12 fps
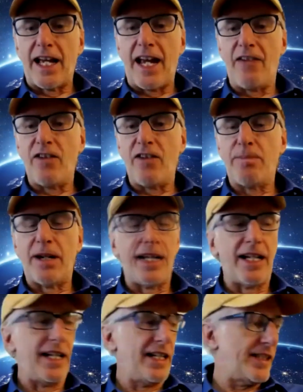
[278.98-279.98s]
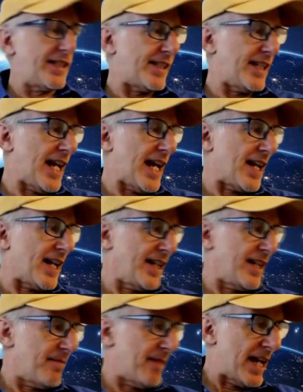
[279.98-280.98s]
everybody in Seattle
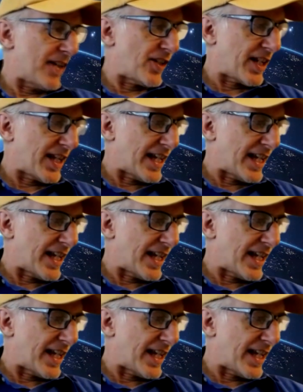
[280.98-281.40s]
in magic